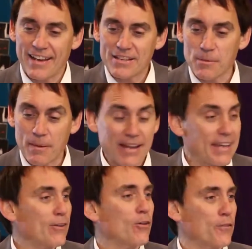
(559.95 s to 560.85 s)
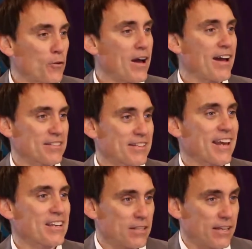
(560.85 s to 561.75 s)
It's about getting off your ass and
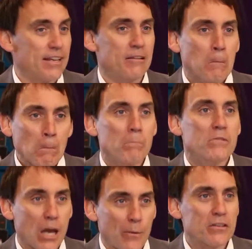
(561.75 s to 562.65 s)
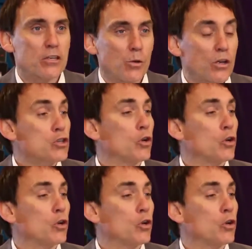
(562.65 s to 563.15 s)
actually going to do it.